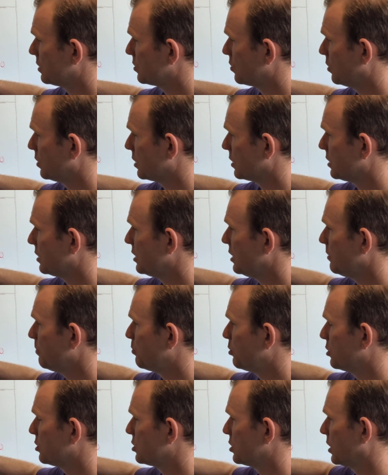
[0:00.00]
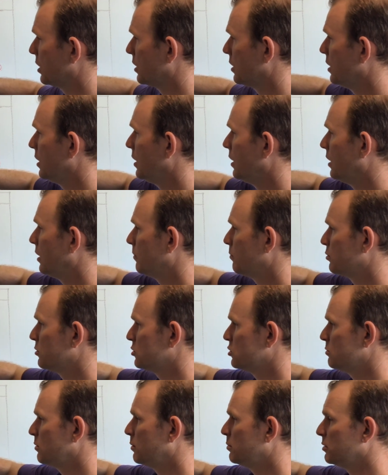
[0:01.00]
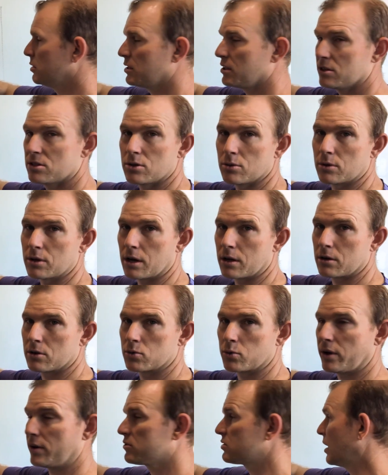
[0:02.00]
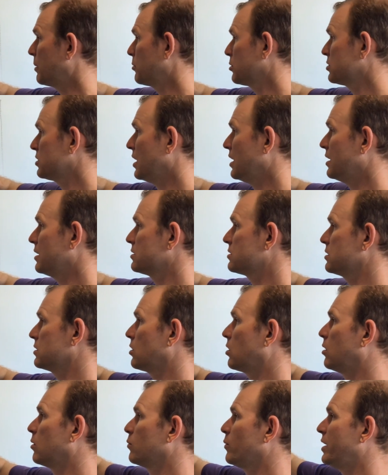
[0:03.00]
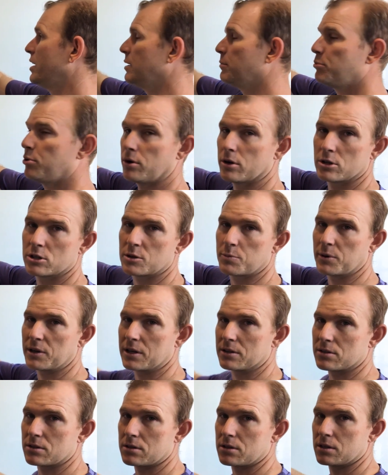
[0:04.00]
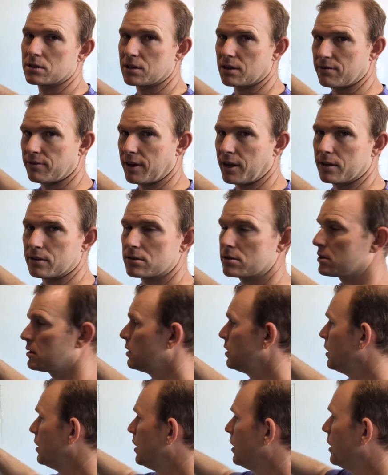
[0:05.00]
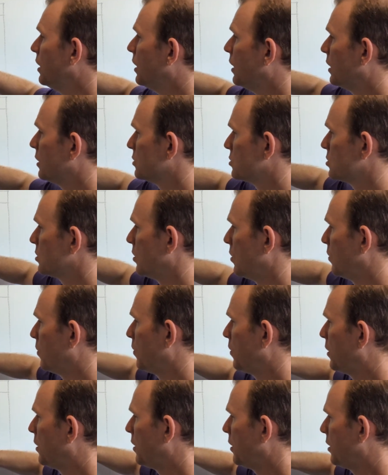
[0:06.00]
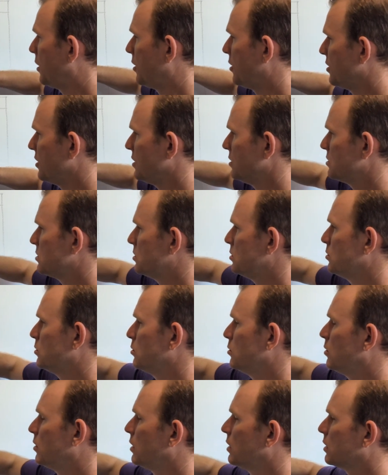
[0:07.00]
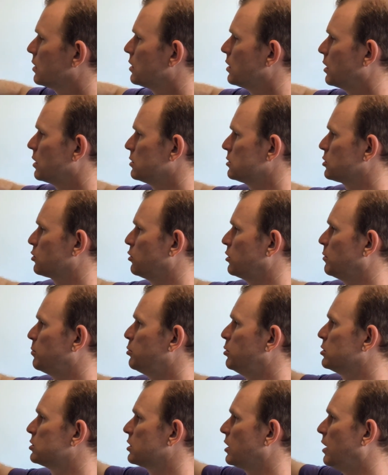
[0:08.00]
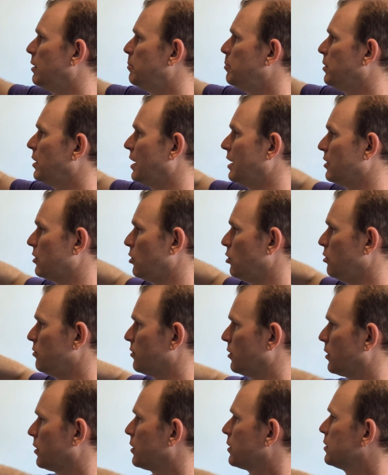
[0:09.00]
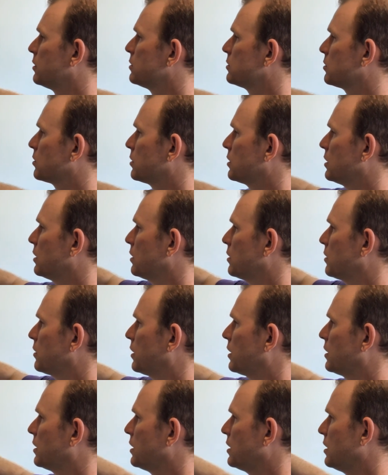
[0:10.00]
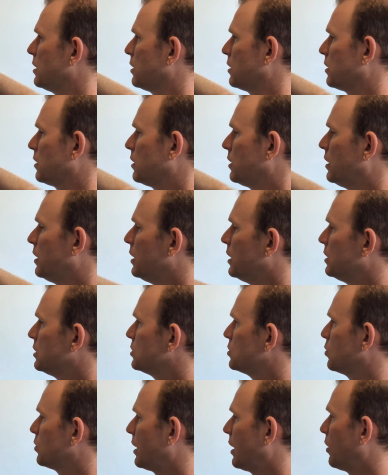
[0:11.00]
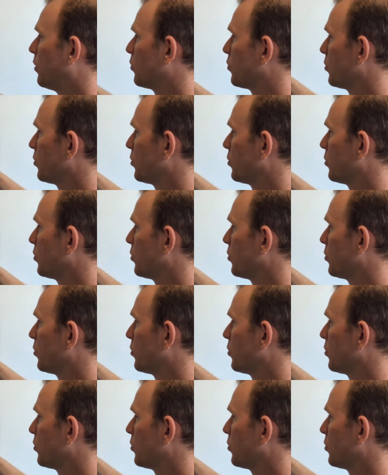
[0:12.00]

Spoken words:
is going to keep pushing. Presumably these 2 cutters will have simultaneously already pushed because the disc advanced. And so these 2 cutters are going to push up and over, so here and here, to allow